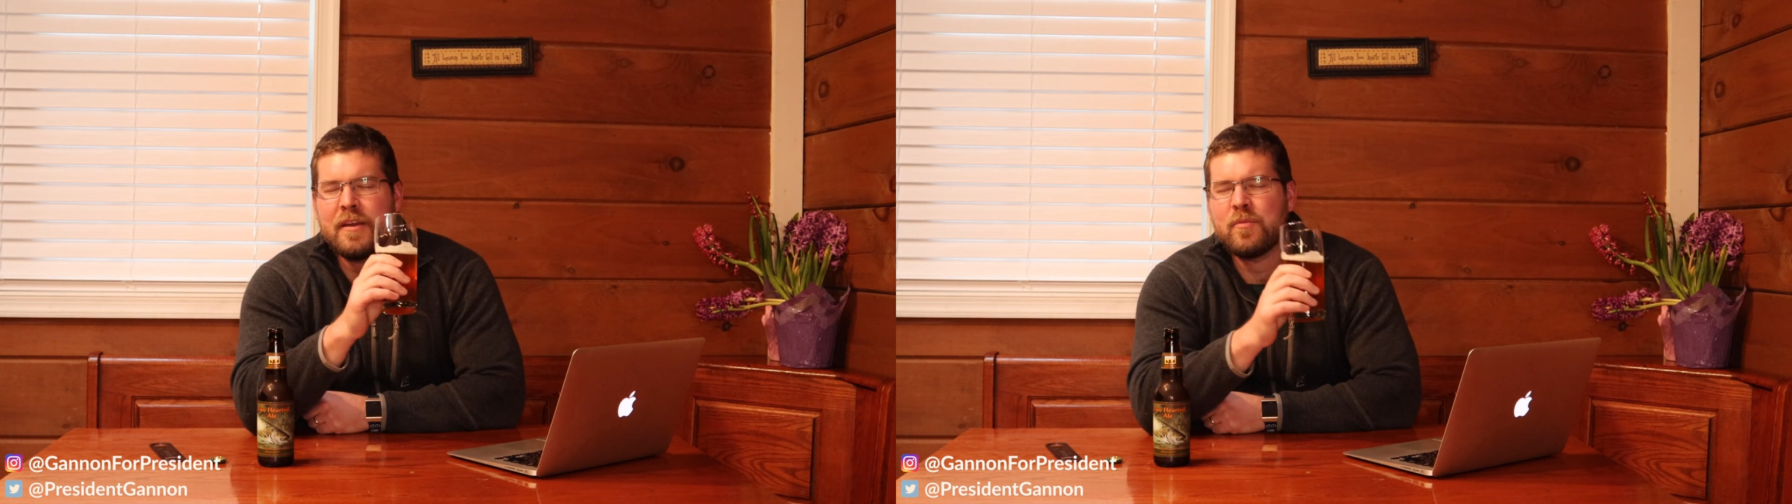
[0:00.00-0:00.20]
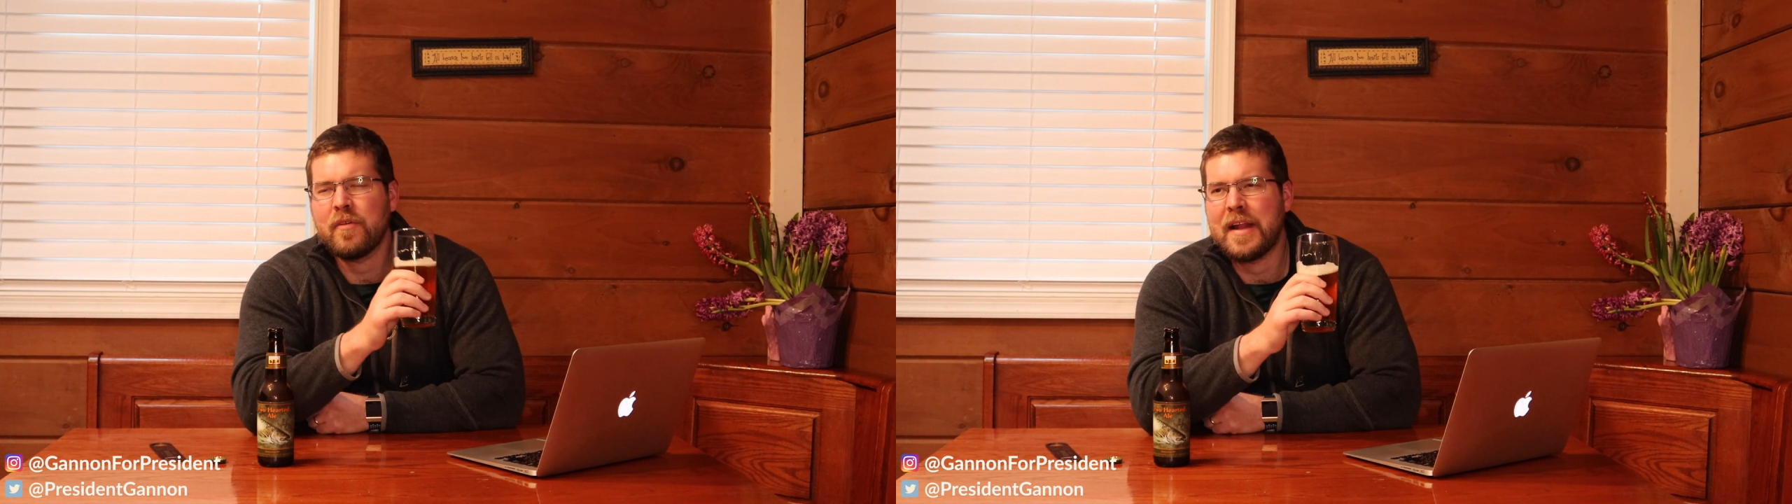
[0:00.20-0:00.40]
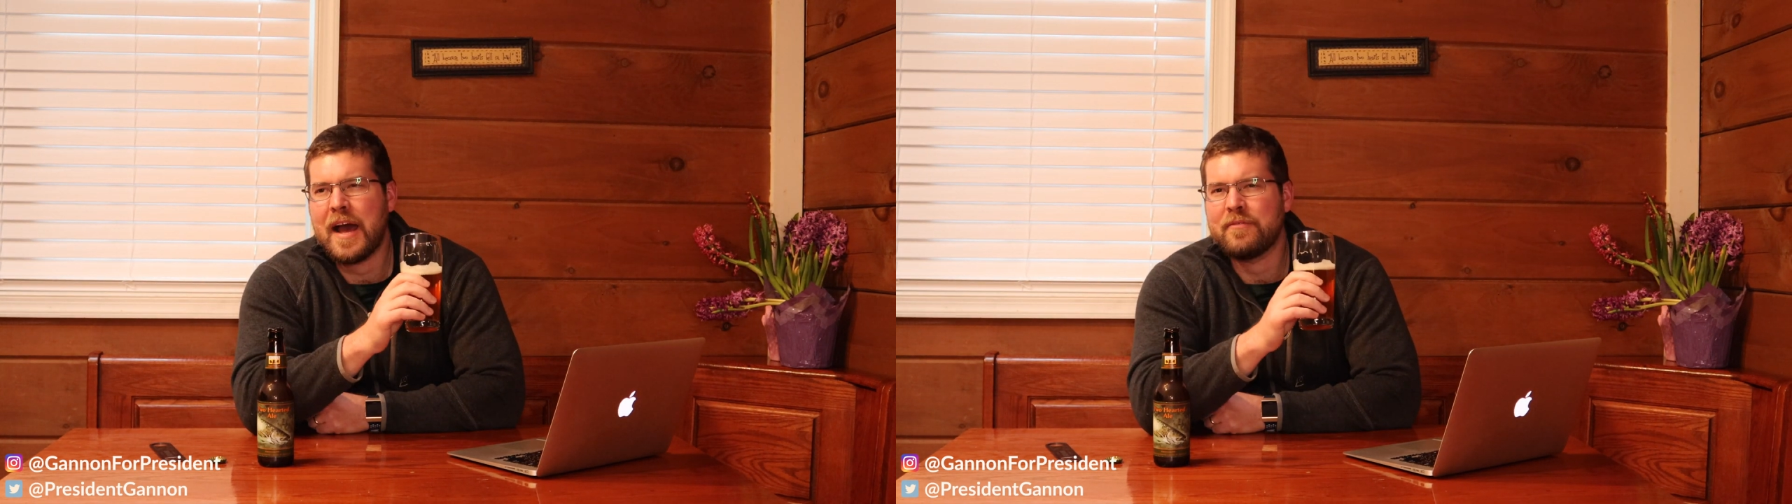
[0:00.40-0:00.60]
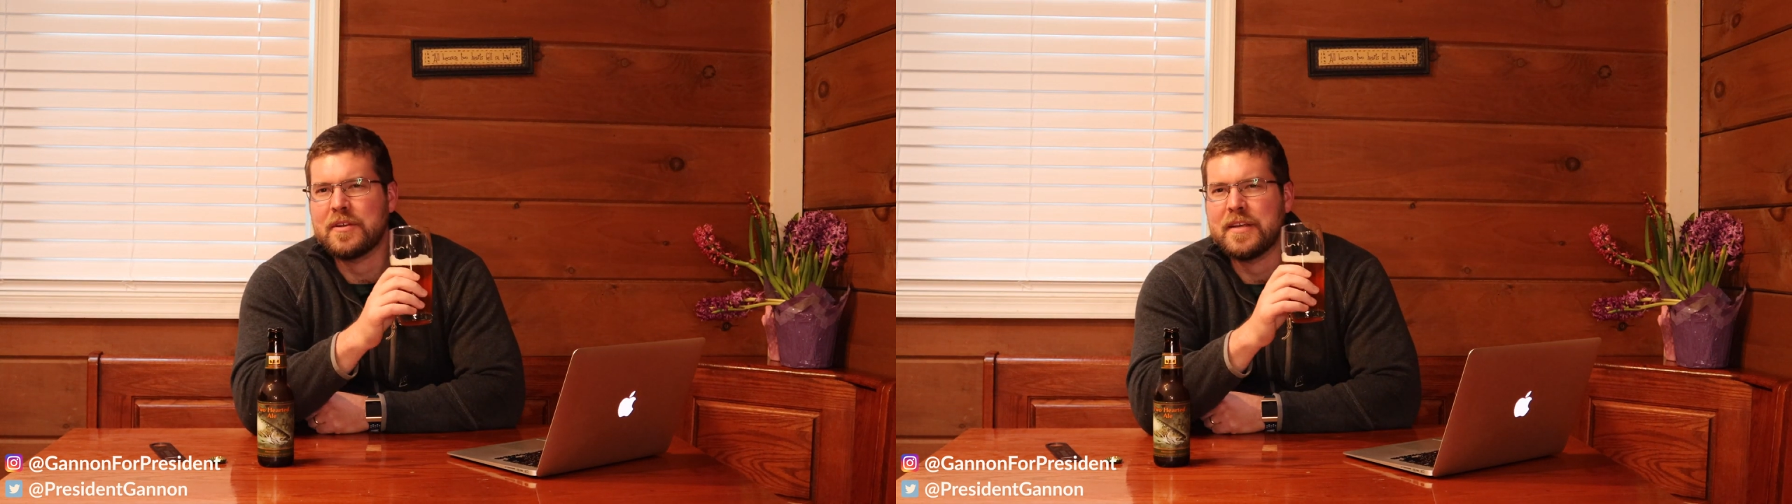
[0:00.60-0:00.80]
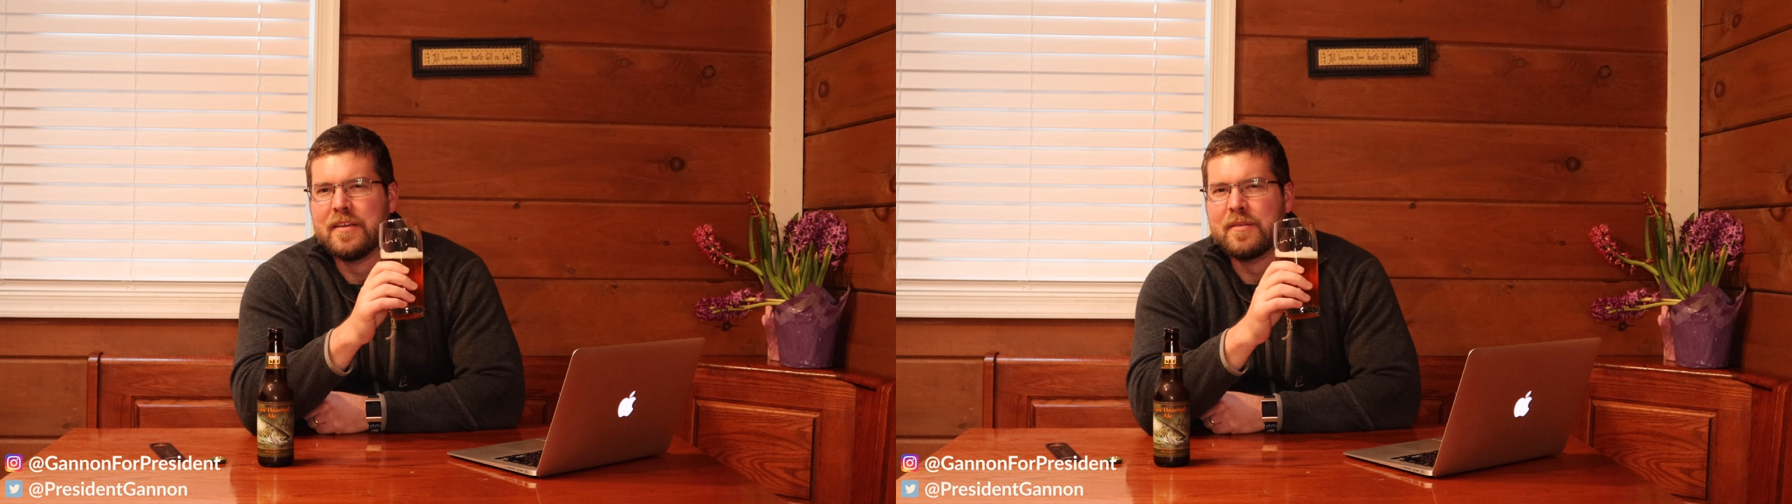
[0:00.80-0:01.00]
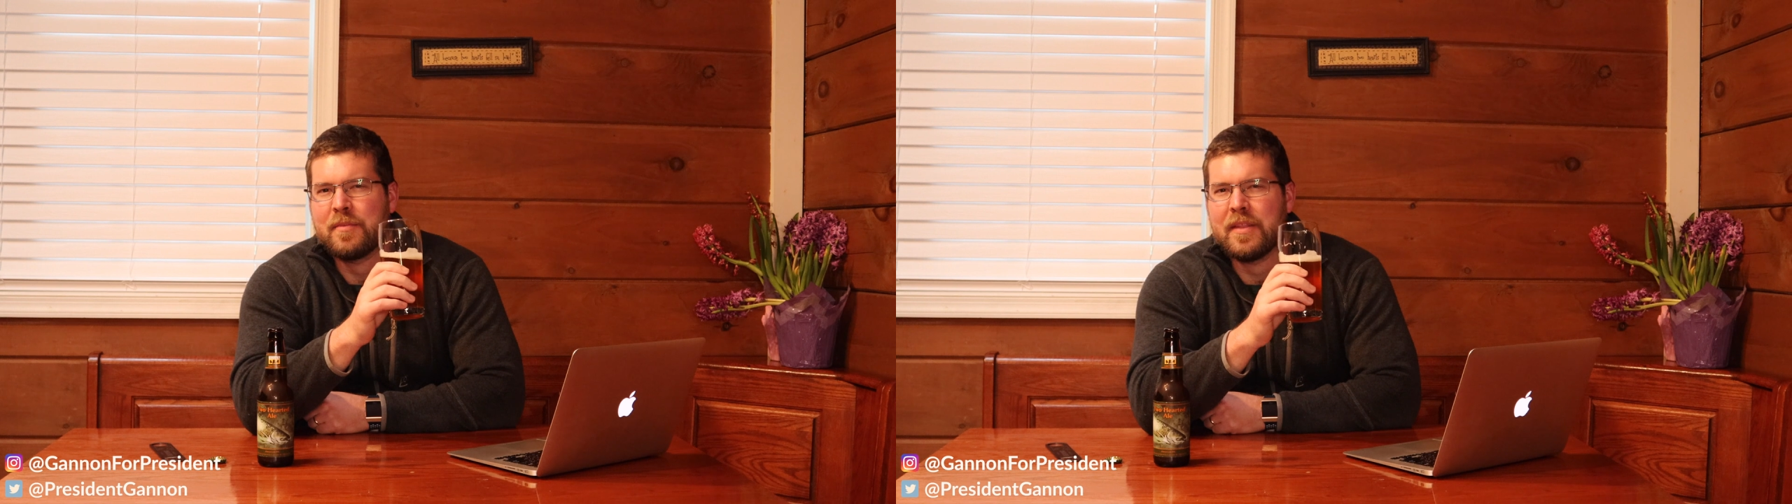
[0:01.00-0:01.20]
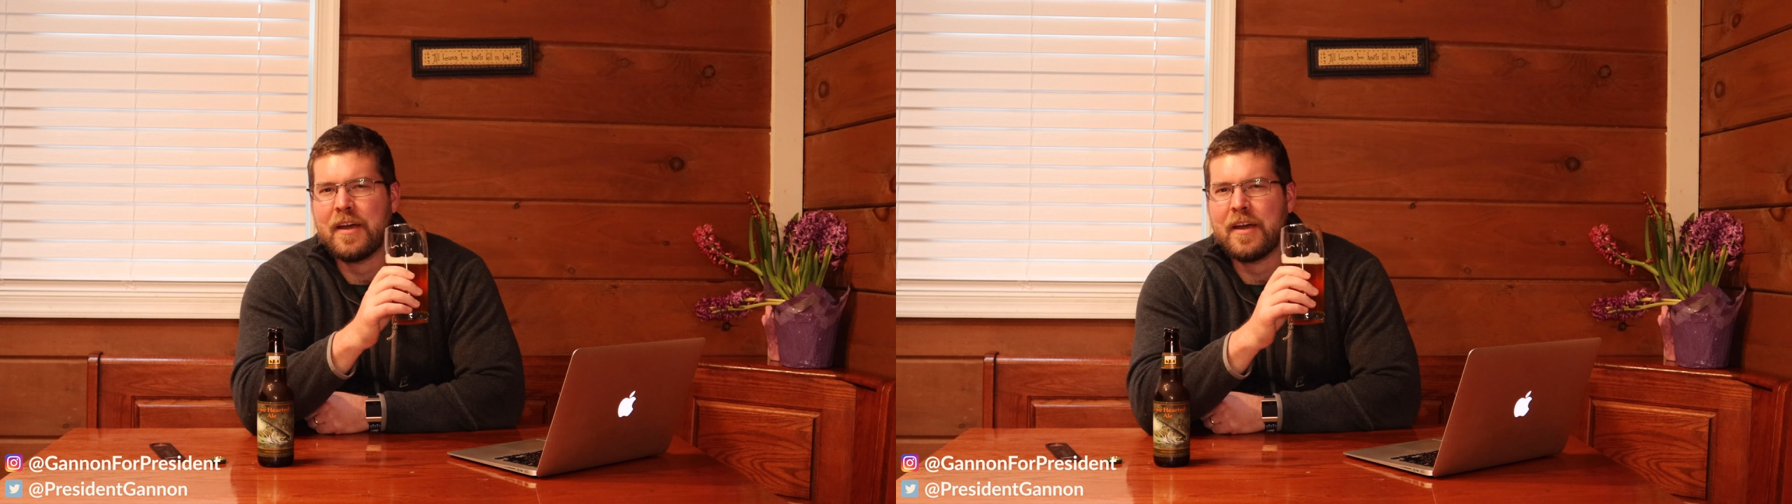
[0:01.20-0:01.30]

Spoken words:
it's more of an aftertaste.